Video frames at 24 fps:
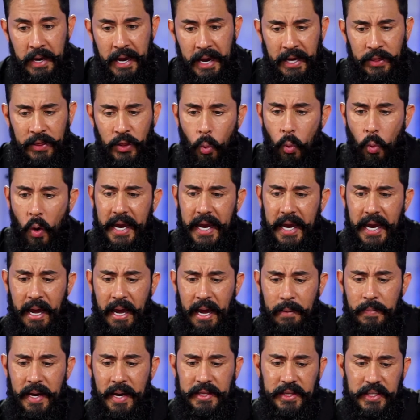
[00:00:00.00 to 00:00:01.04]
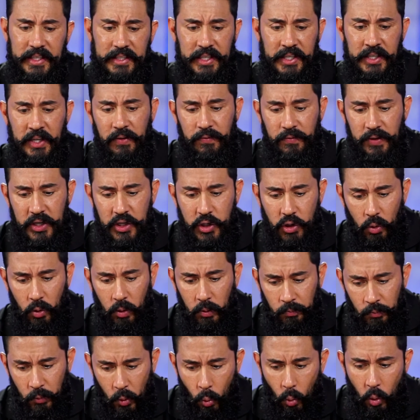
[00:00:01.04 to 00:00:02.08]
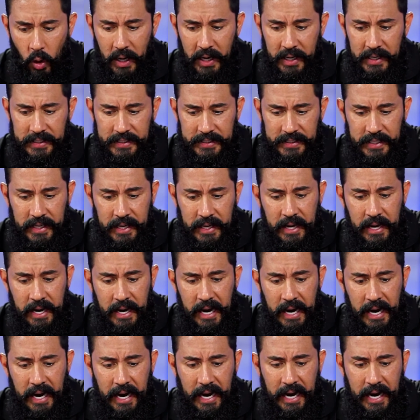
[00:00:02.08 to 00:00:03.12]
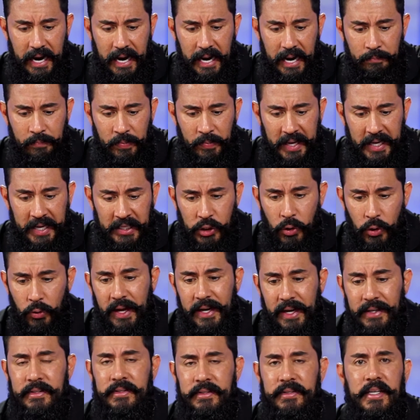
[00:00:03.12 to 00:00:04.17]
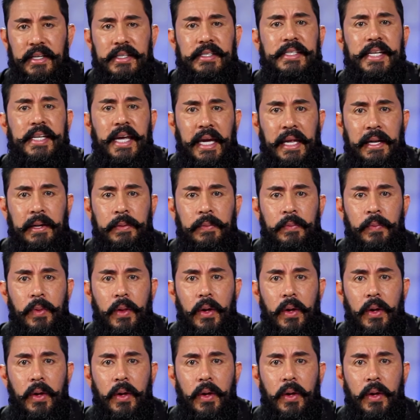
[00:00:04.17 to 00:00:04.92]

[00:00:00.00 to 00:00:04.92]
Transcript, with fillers: And the way I met this individual was um, in 2016.